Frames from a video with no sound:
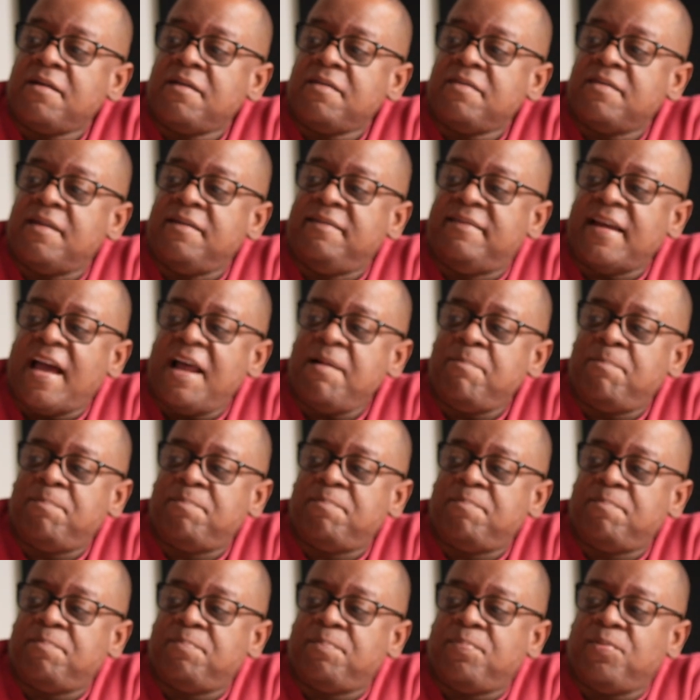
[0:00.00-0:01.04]
the
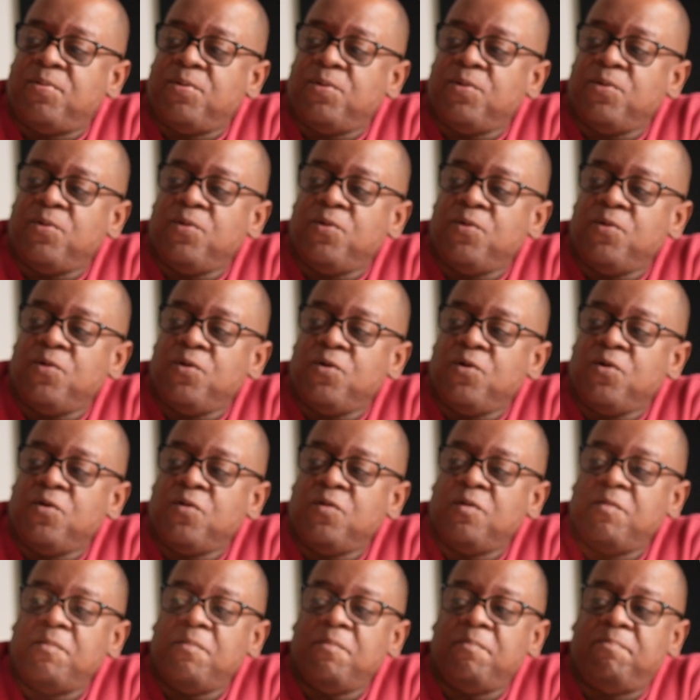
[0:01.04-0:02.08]

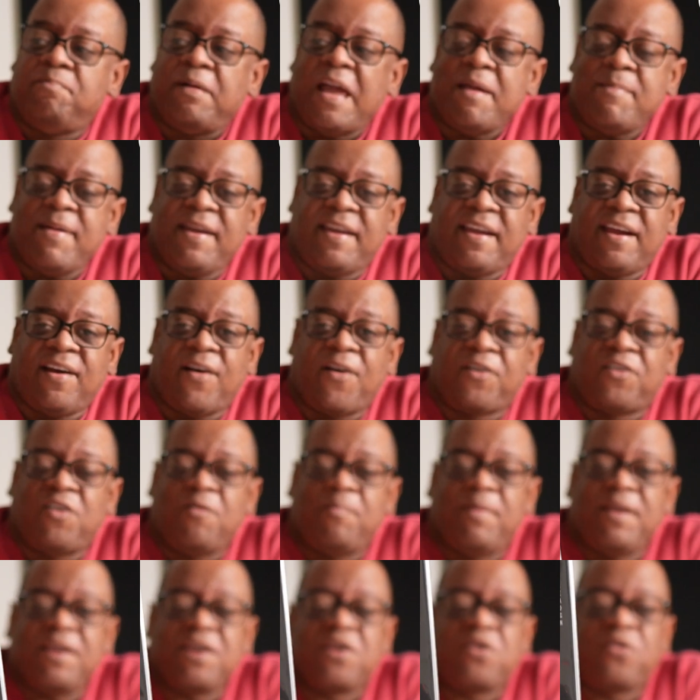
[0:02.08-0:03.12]
Deadpool baby character
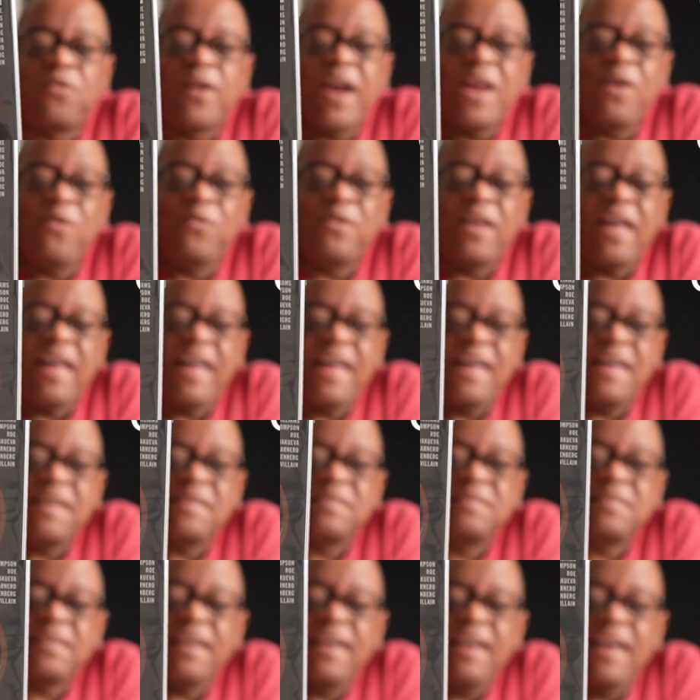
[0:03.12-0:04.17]
being cradled
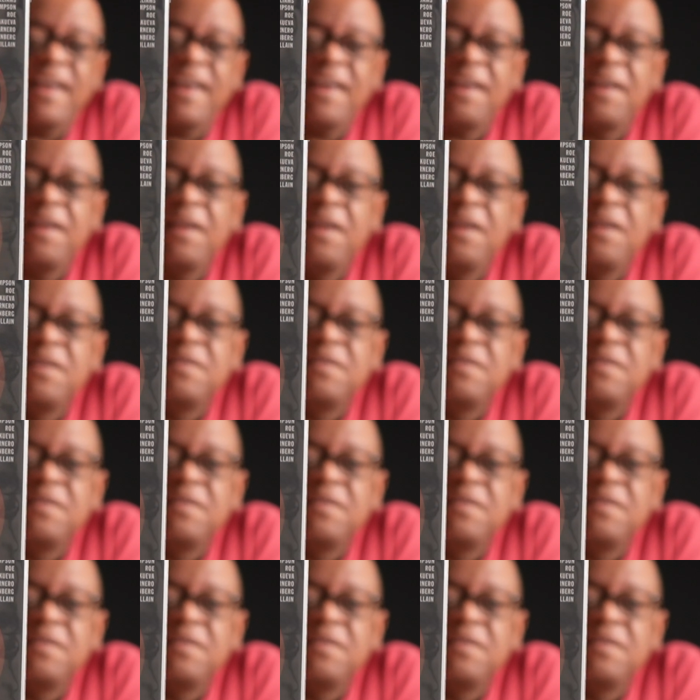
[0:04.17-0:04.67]
has a